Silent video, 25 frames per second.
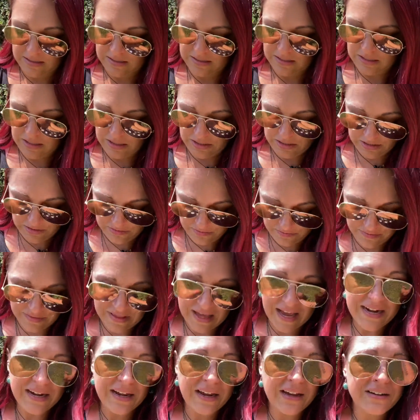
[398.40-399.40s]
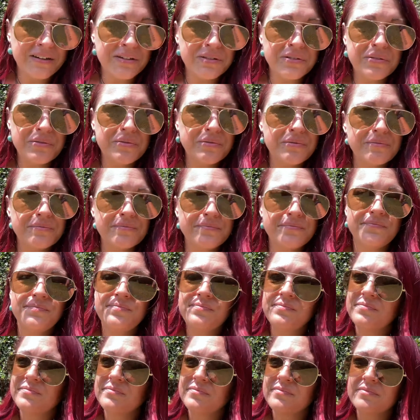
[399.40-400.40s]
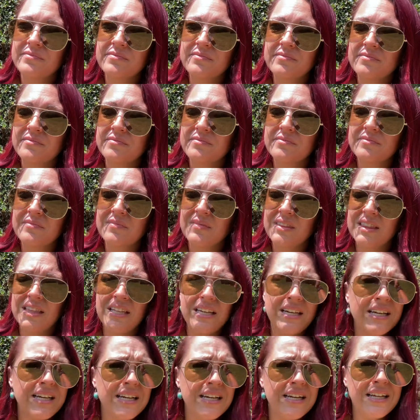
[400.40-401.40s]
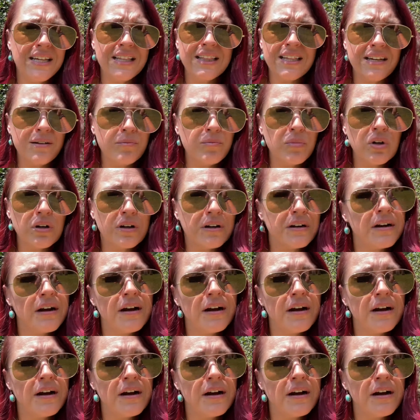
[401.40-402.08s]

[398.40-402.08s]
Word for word: you know, I, I don't, think anything more